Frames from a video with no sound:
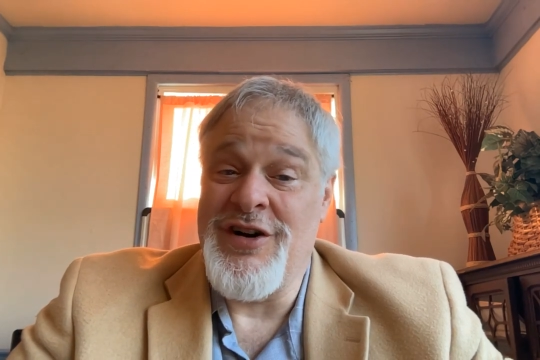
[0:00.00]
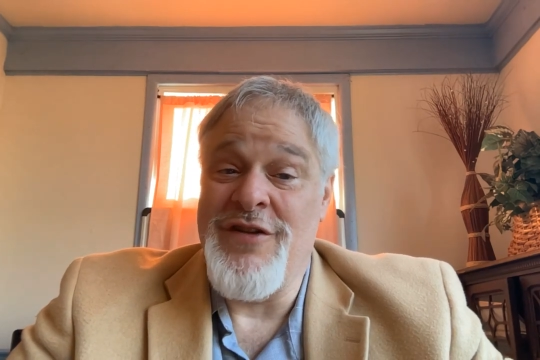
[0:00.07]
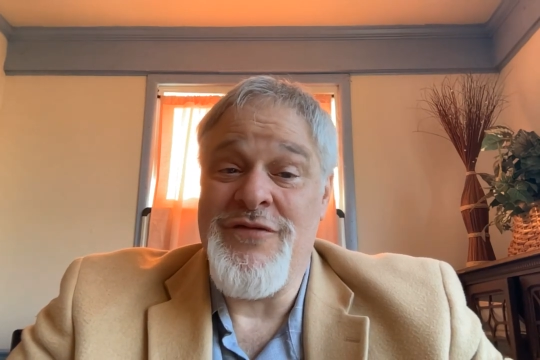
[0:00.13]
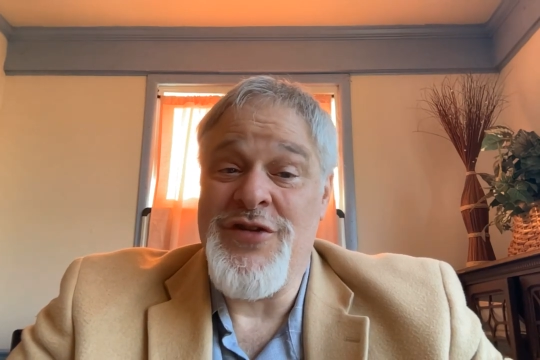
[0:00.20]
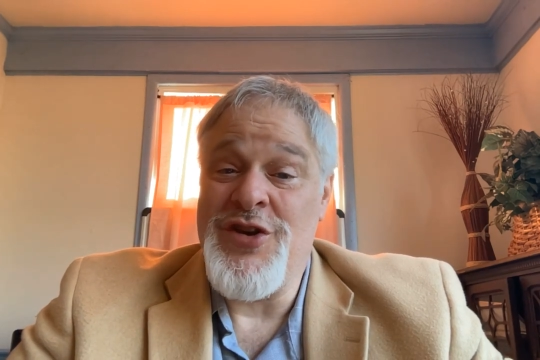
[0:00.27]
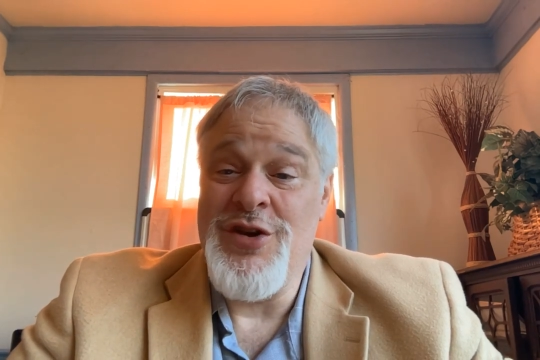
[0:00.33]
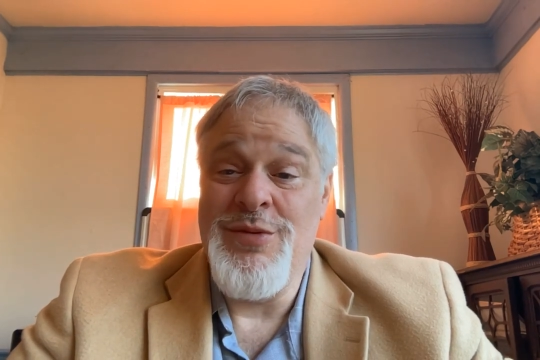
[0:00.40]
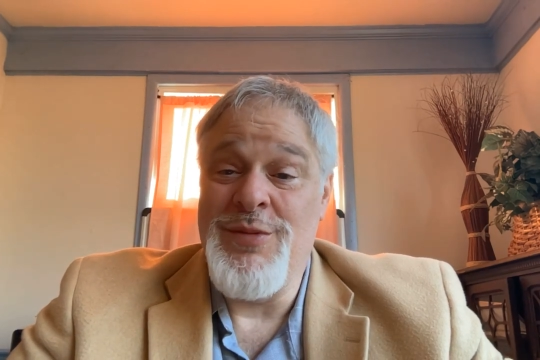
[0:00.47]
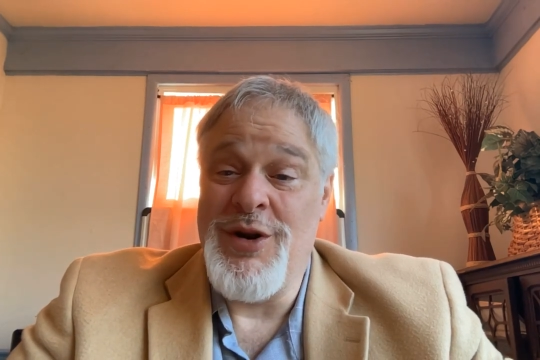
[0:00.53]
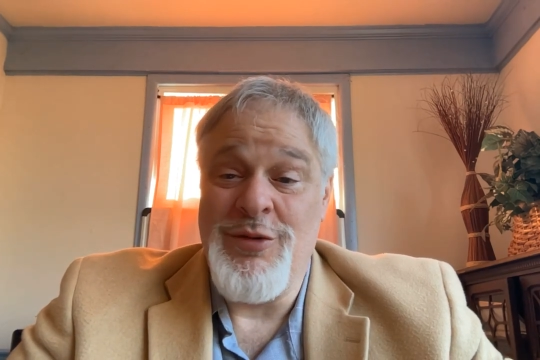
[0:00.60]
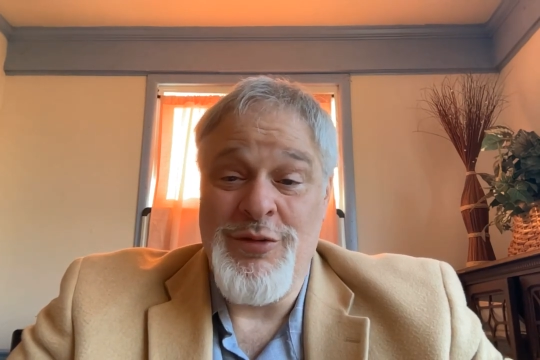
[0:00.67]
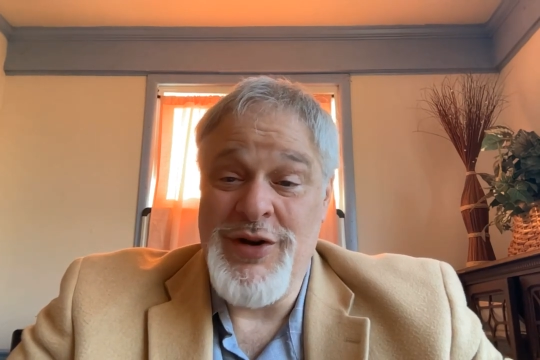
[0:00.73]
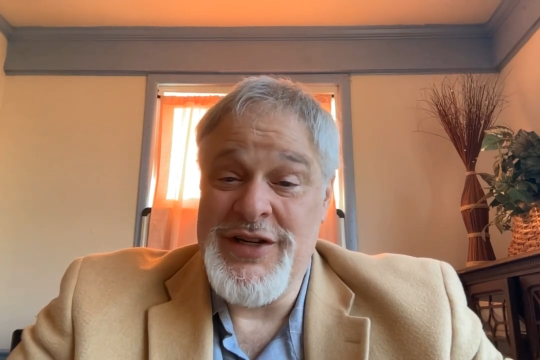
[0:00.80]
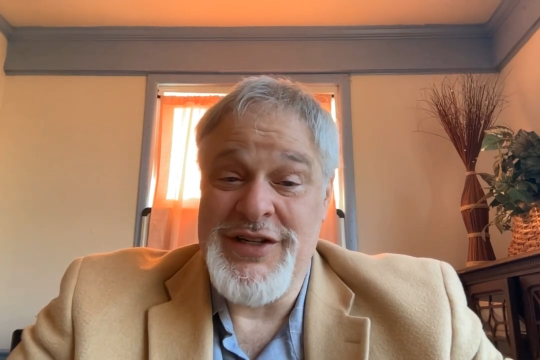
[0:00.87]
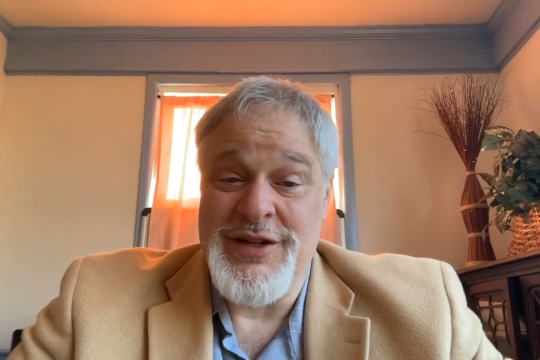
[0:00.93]
of
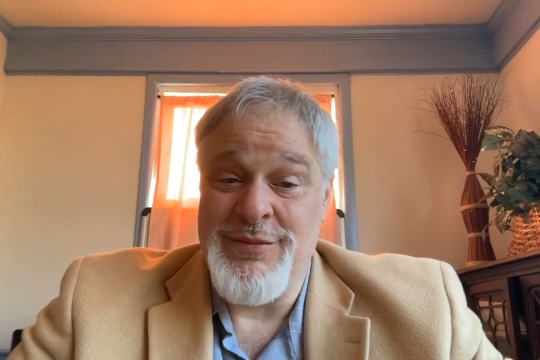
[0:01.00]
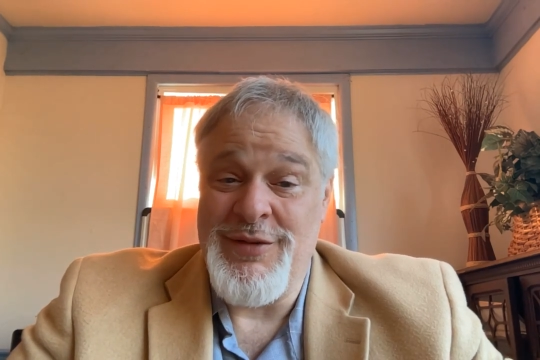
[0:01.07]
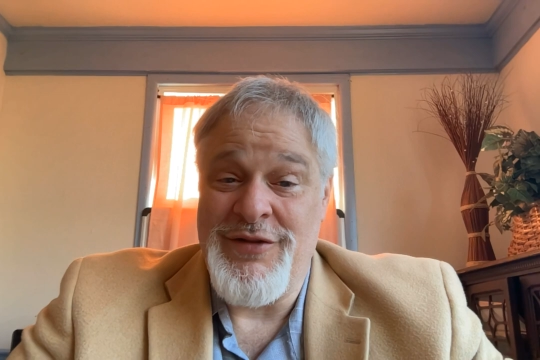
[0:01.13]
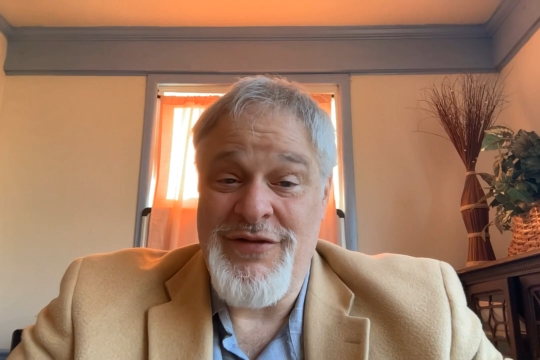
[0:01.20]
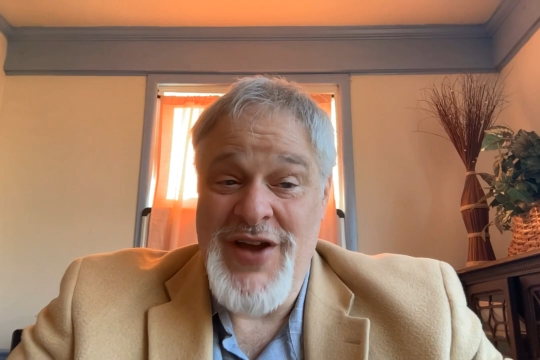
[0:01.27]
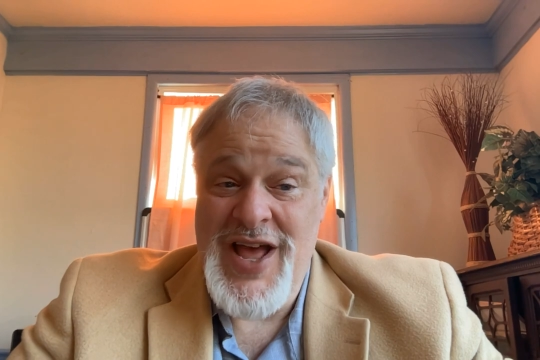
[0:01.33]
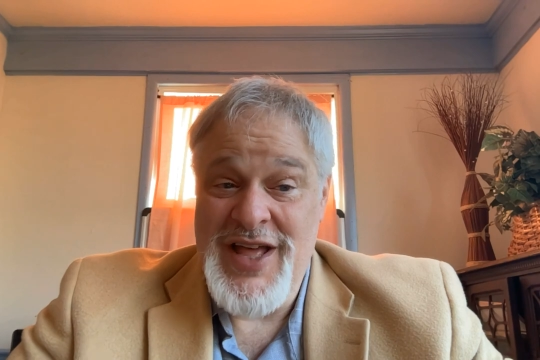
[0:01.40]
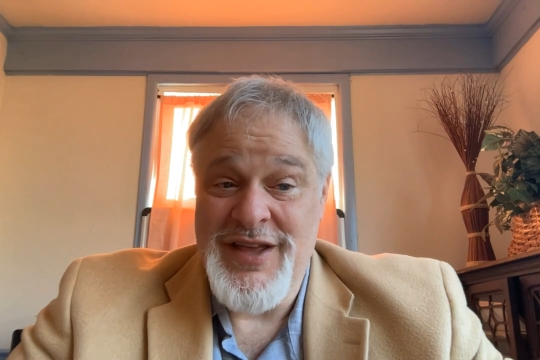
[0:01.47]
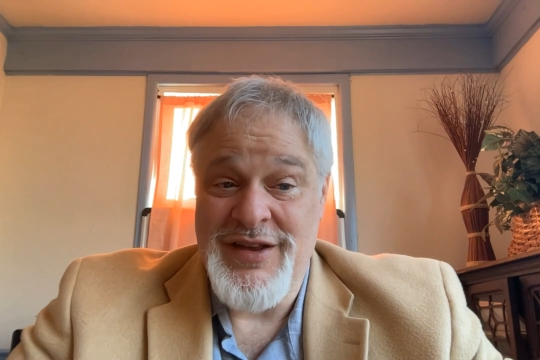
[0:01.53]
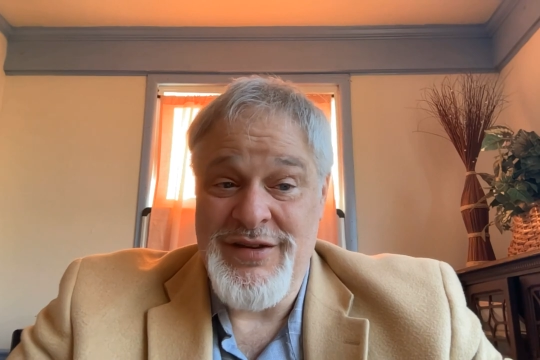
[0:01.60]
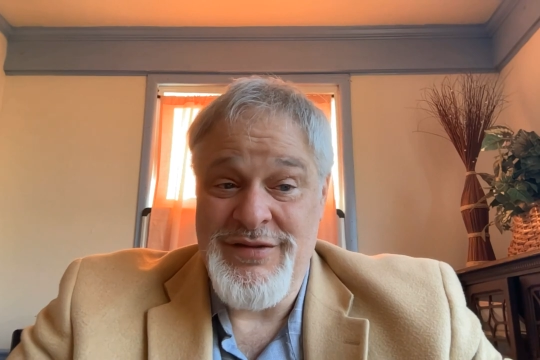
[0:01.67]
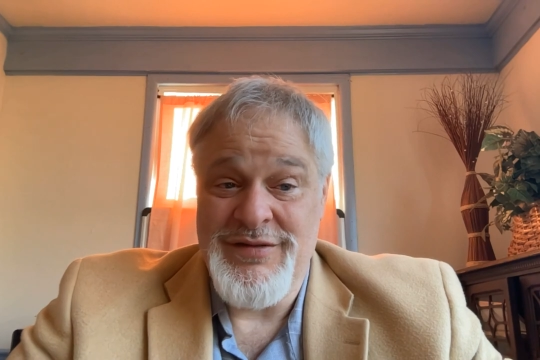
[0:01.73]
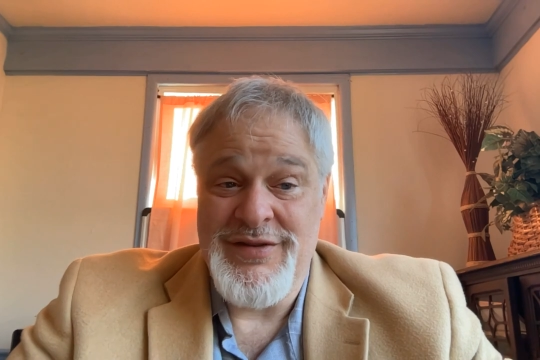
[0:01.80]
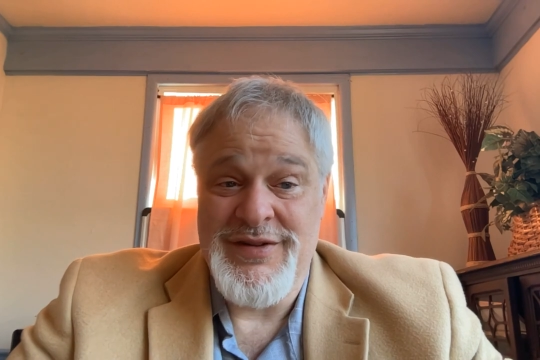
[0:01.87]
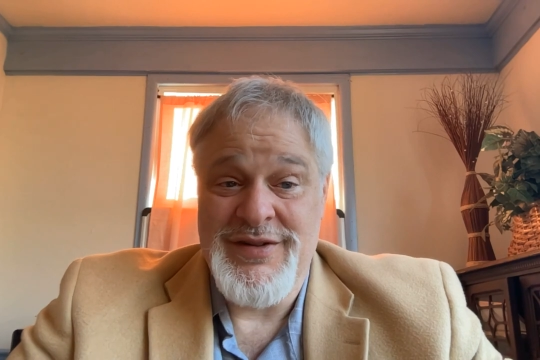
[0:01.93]
human wisdom and
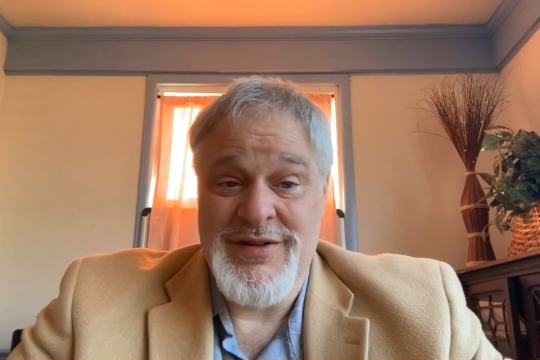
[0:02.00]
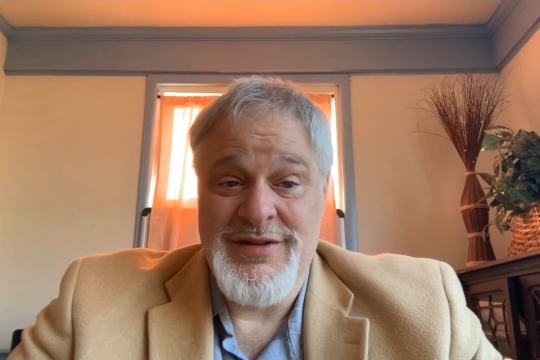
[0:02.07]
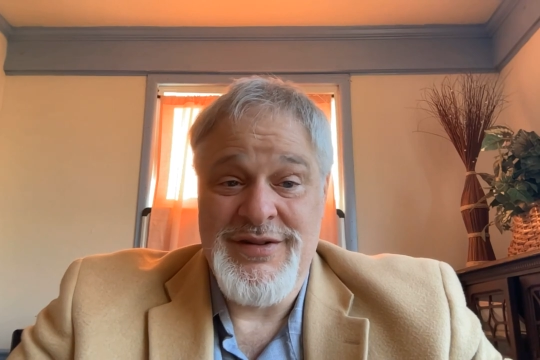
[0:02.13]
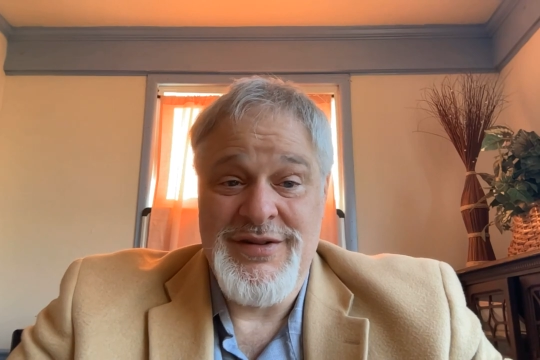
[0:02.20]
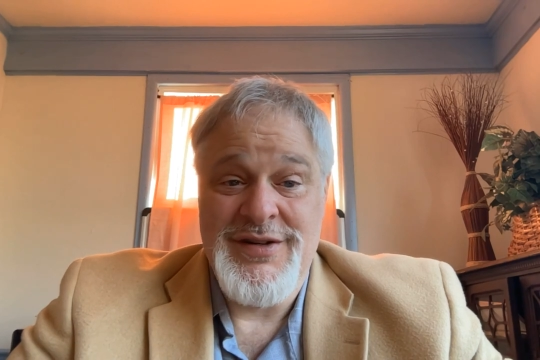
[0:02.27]
values.